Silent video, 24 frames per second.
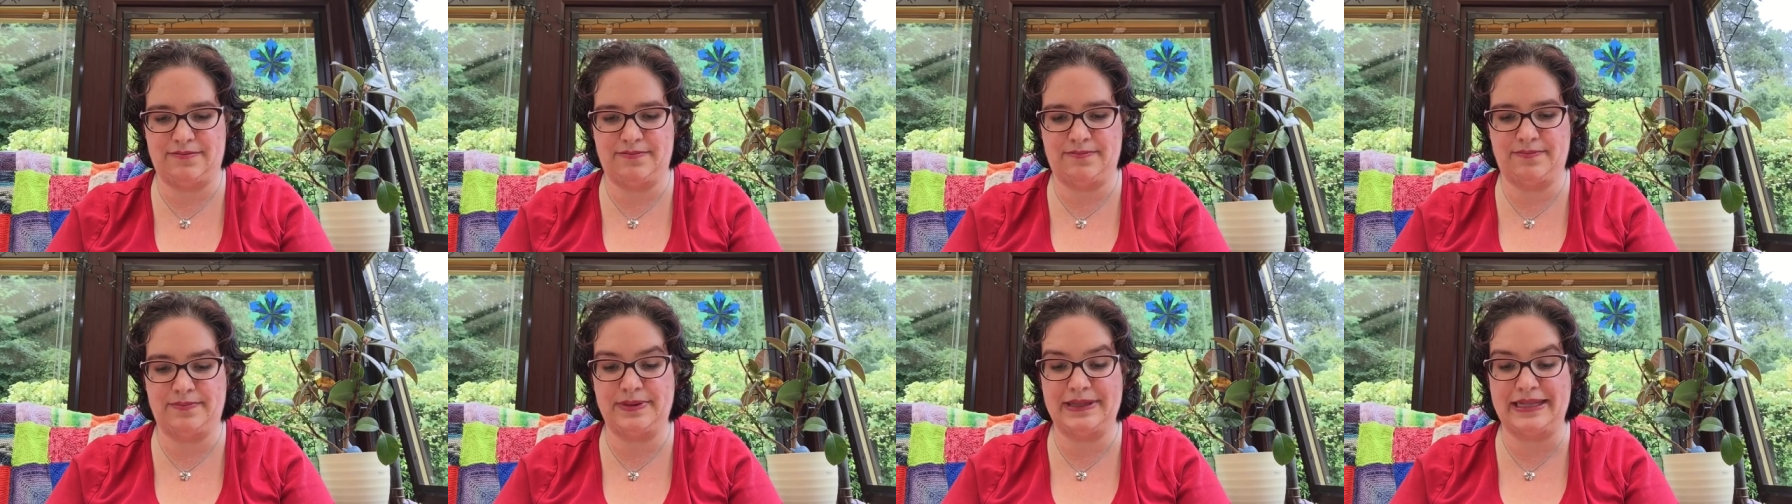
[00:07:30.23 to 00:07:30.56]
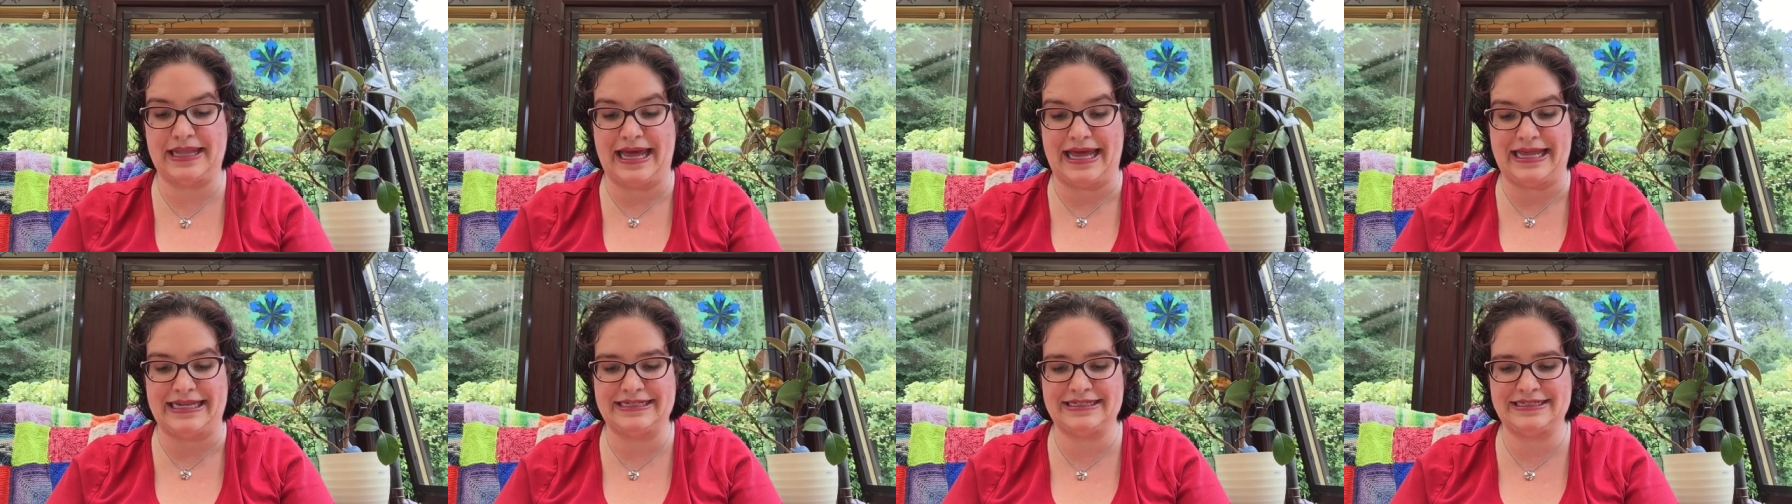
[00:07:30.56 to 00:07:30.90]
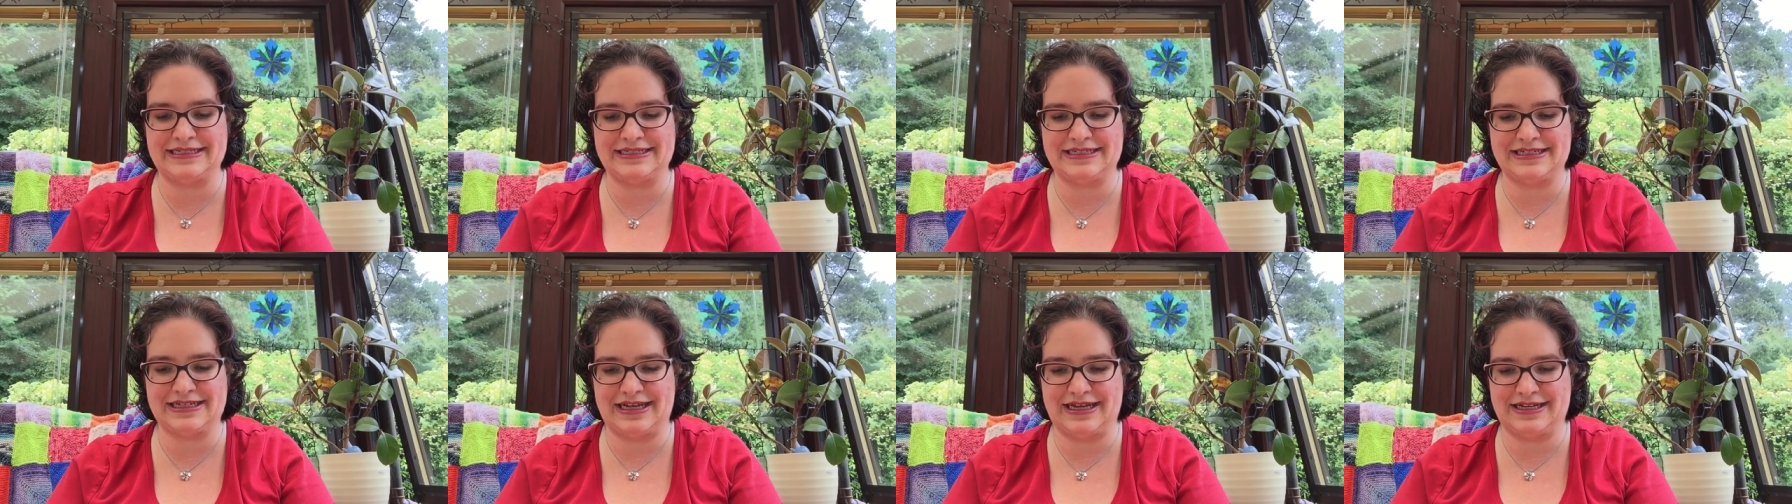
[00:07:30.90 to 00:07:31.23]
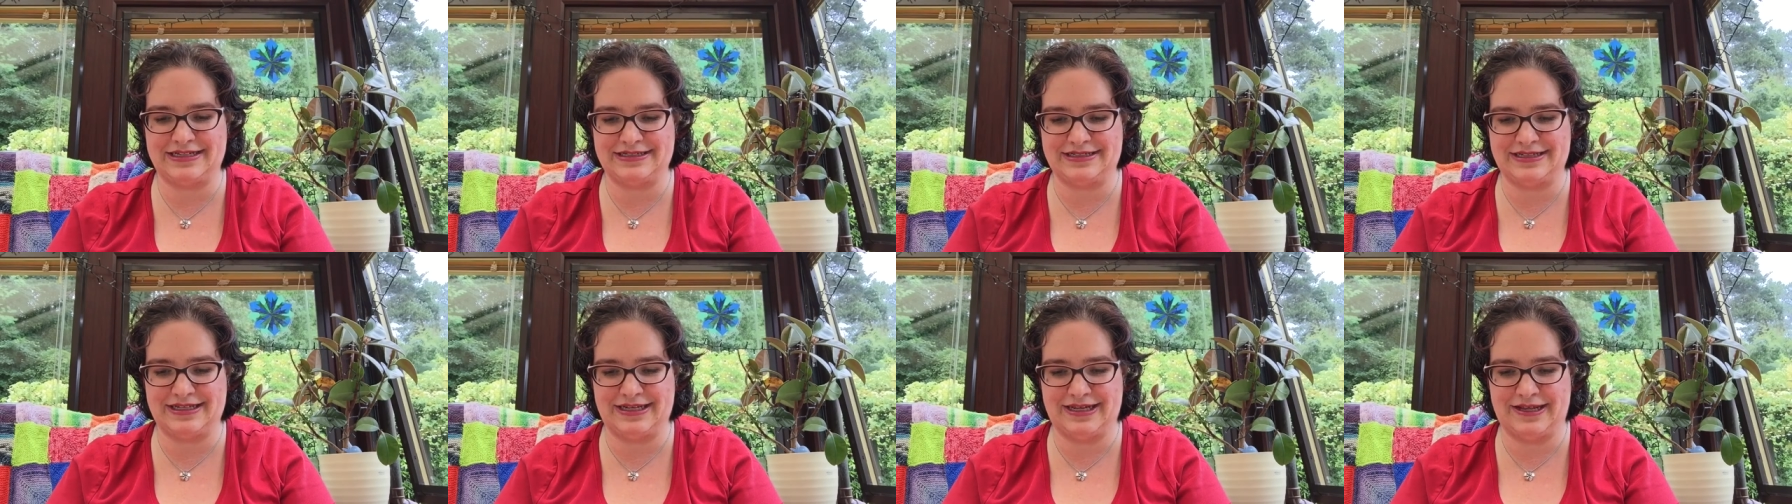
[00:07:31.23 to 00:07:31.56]
blend, as
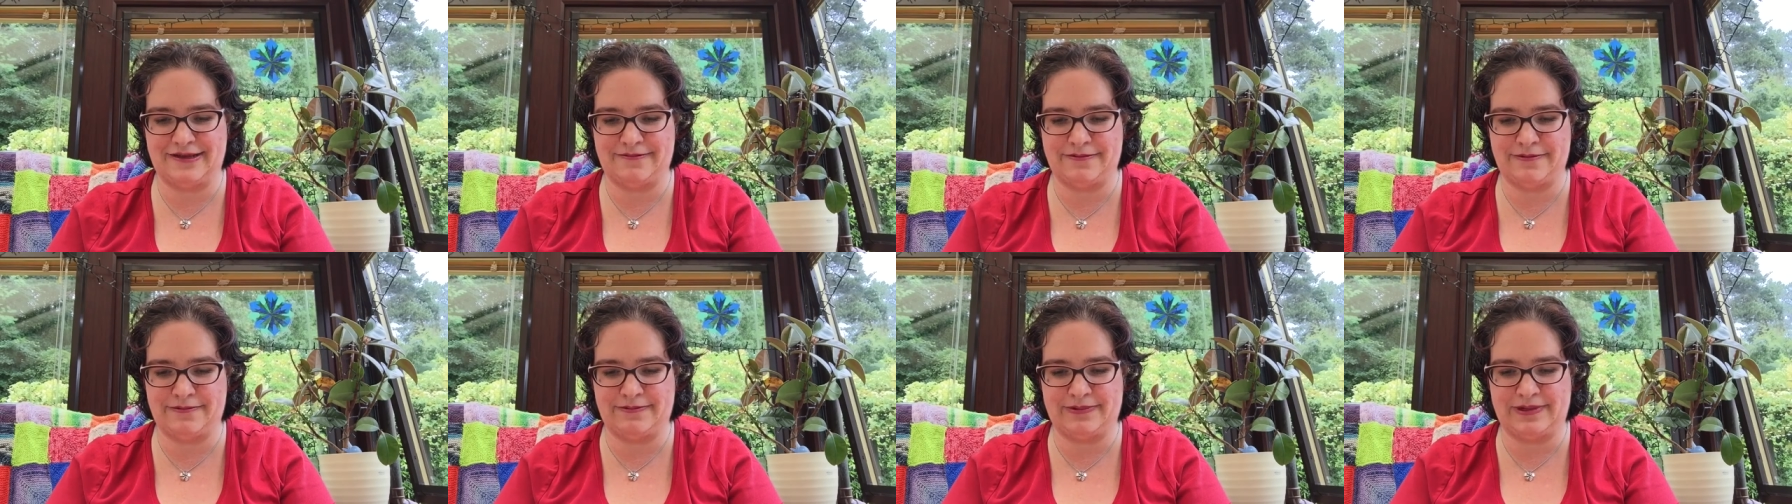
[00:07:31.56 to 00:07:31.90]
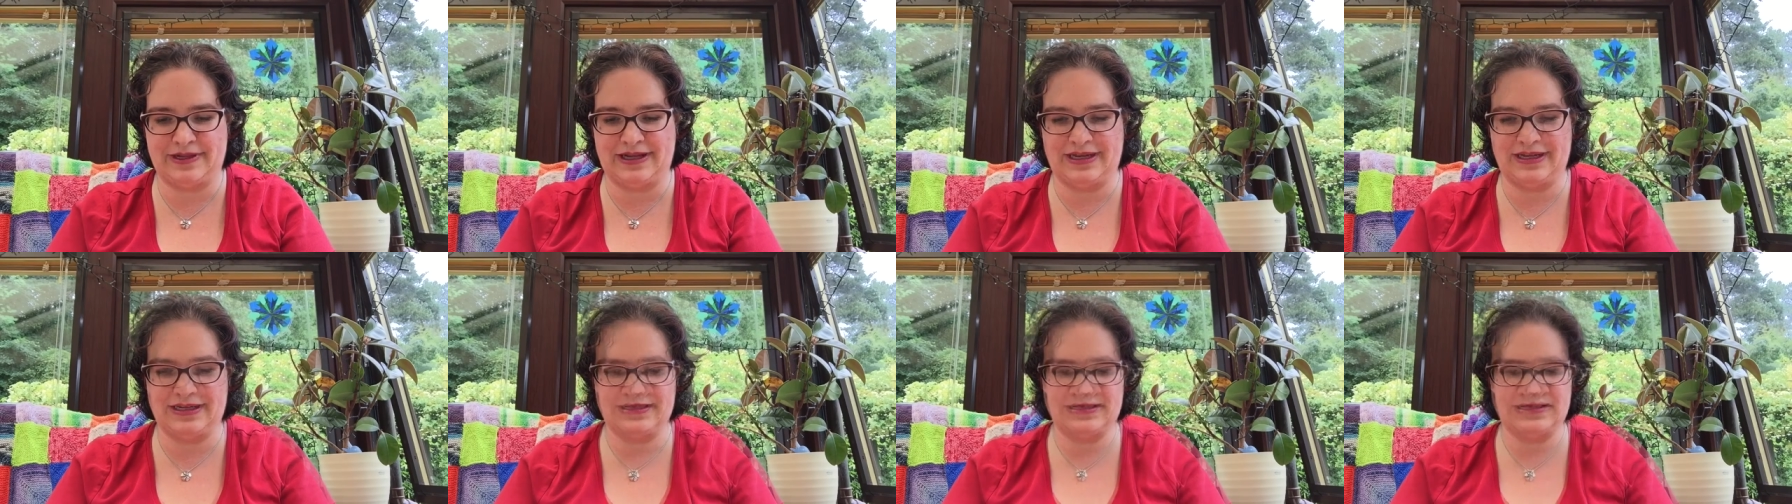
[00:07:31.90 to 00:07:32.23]
the name implies.